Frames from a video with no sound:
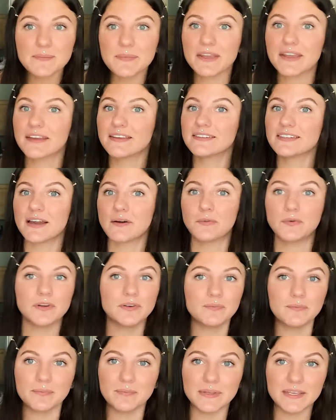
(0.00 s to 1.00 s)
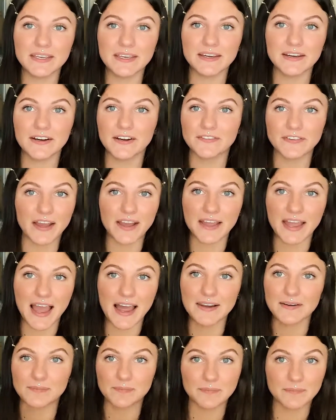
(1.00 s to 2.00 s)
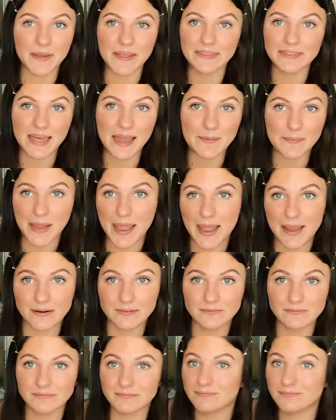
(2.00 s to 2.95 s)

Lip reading: because I wouldn't be here if I hadn't been that bad.